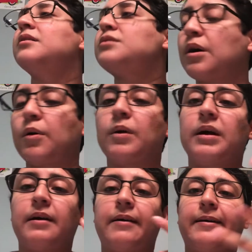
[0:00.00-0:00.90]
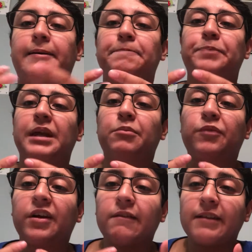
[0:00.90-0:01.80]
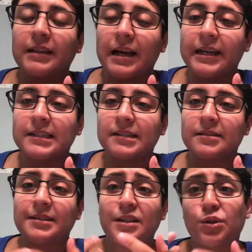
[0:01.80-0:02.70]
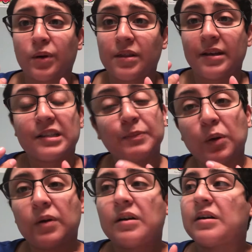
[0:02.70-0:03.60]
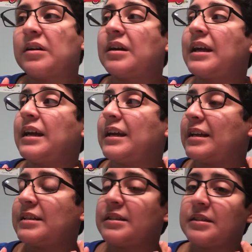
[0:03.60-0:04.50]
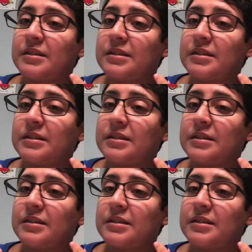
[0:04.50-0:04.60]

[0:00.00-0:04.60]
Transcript: So I'm very reliant on, say, Dora the Explorer and